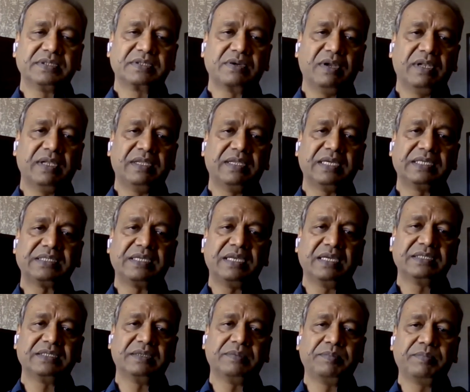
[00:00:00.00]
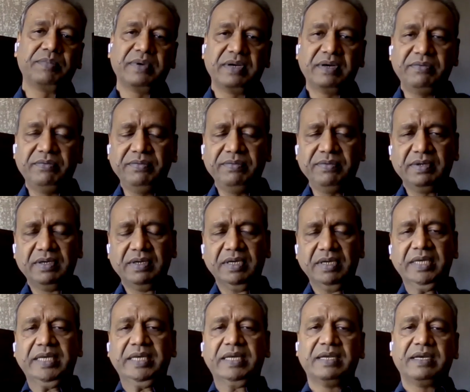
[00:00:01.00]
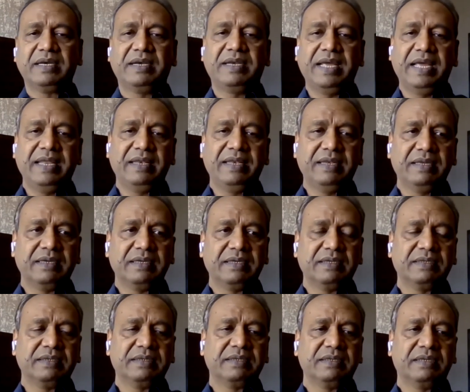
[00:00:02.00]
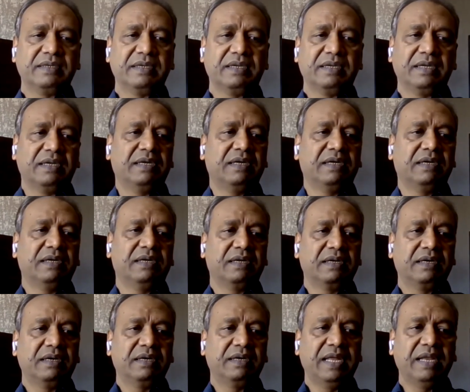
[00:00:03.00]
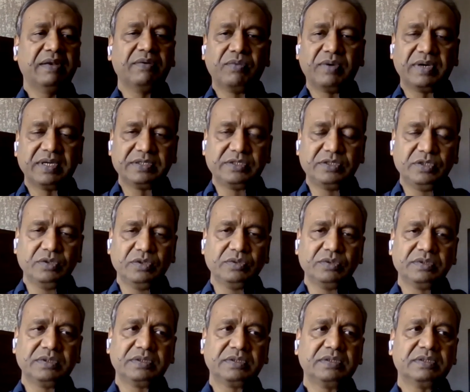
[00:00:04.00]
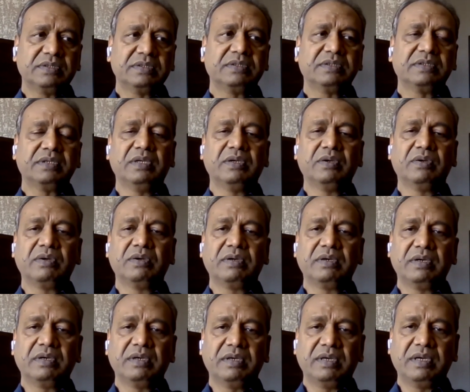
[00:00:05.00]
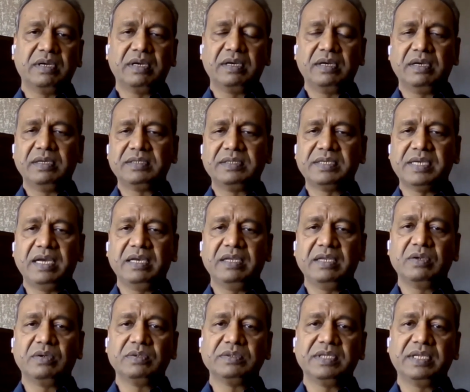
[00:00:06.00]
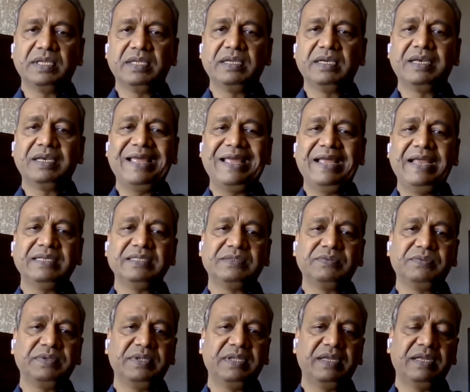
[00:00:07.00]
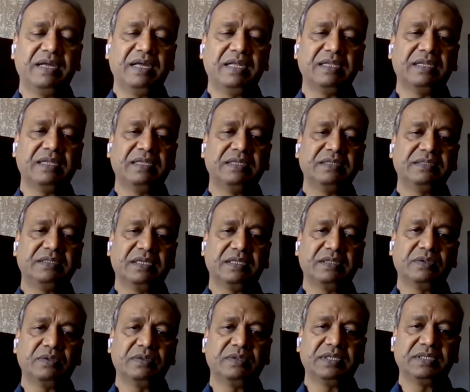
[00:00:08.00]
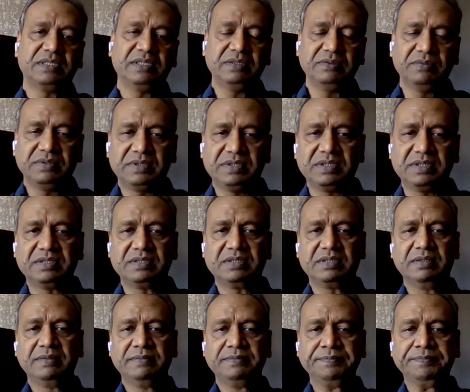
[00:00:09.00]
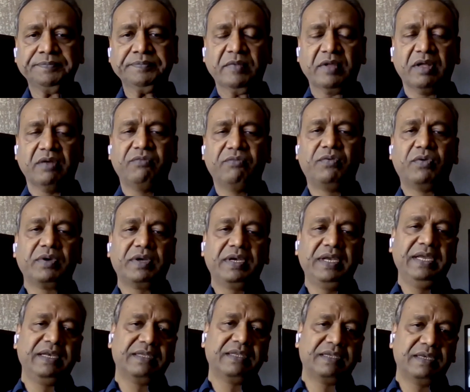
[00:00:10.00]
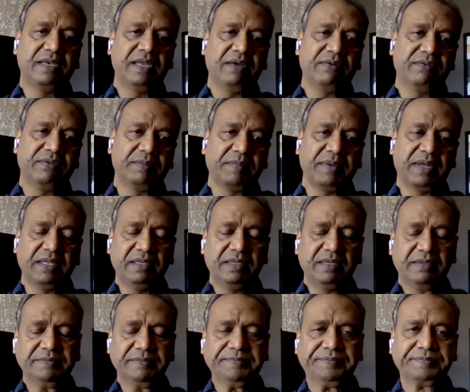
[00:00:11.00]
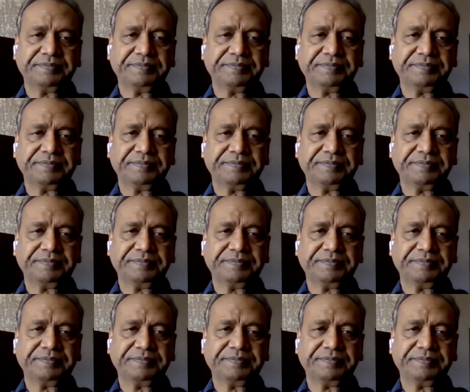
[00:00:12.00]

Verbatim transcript: which is called Das Parv. Ten, uh, 10 virtues, you know, uh, decide those. And it ends with the Anant Chaturdashi, which is 14th day of the month.